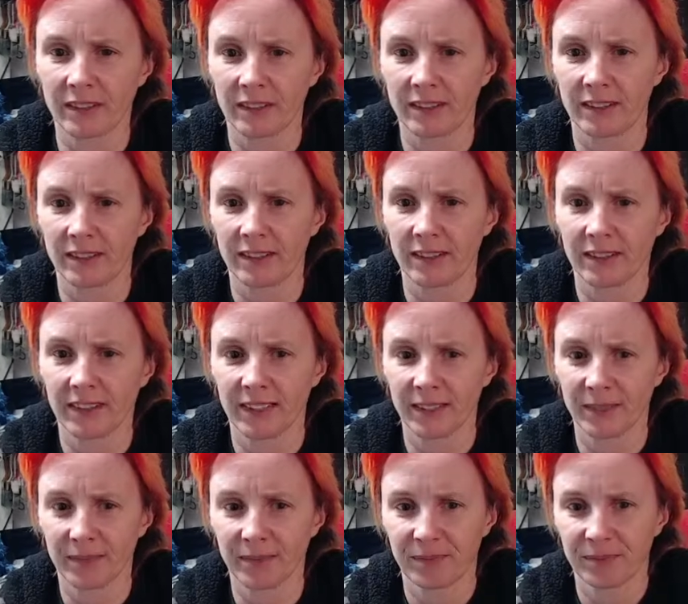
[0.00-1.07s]
I would have to go
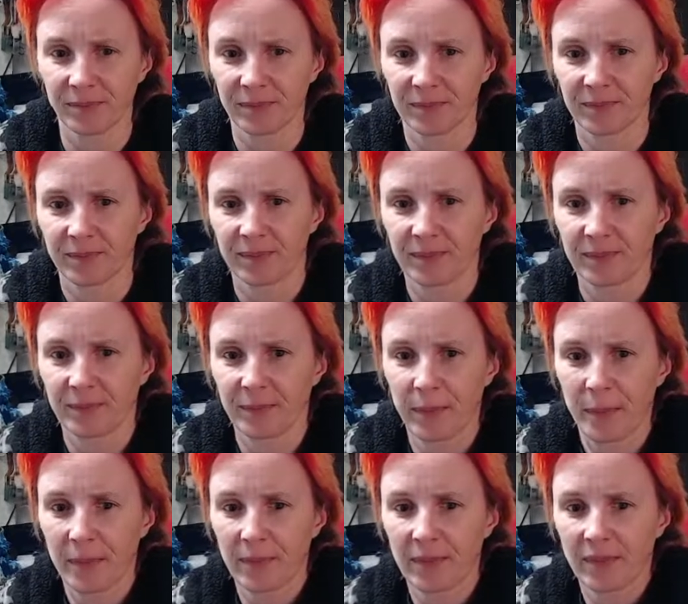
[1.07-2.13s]
back and watch
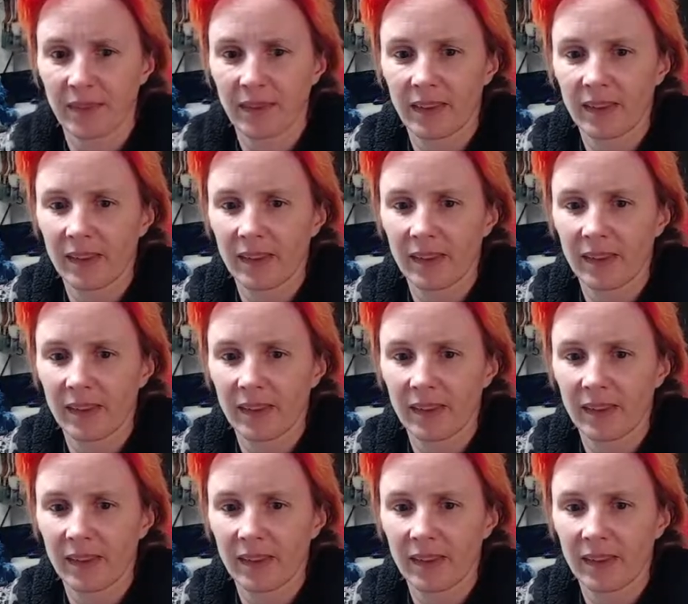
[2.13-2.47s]
that.